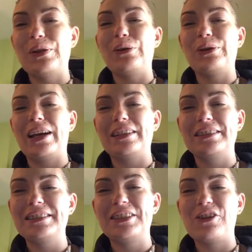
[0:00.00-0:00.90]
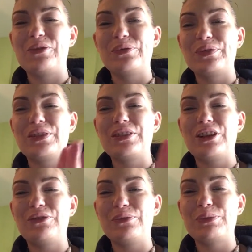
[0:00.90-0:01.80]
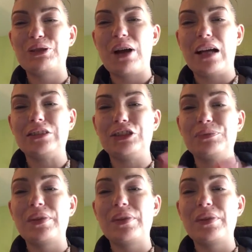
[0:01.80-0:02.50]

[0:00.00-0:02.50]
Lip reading: Okay, so start from scratch.